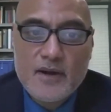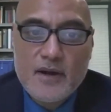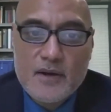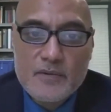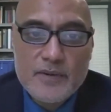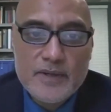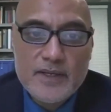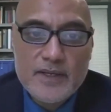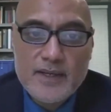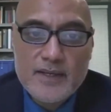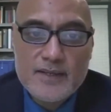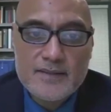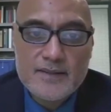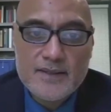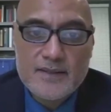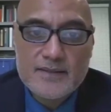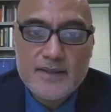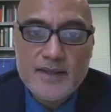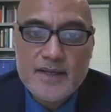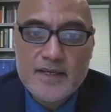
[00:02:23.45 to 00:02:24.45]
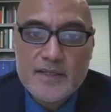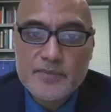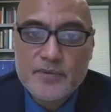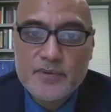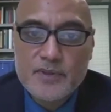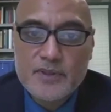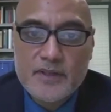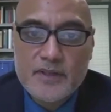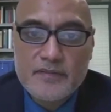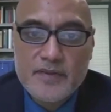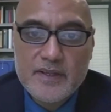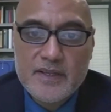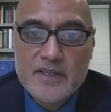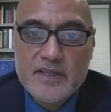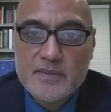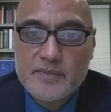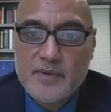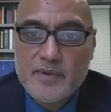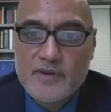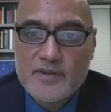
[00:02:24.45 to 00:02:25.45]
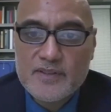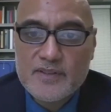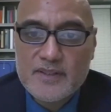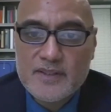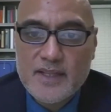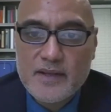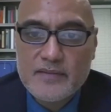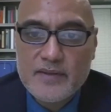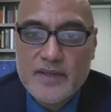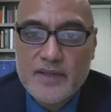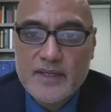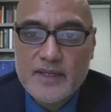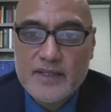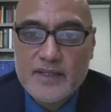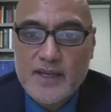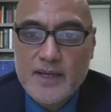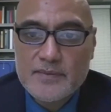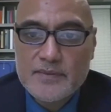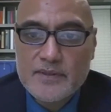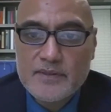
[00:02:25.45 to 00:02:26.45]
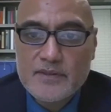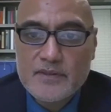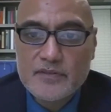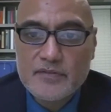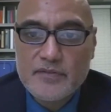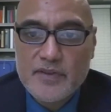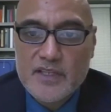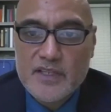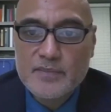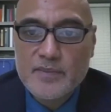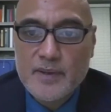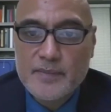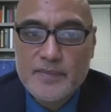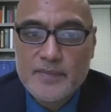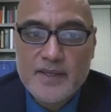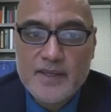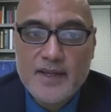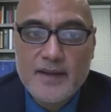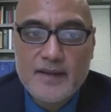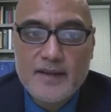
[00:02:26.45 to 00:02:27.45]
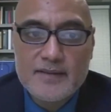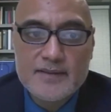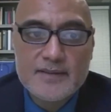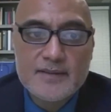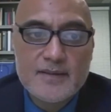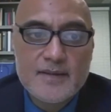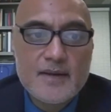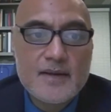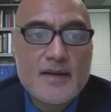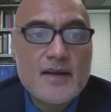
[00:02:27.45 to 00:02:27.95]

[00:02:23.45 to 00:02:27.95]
already exists and has prolific experience in navigating the obstacles faced by PIs.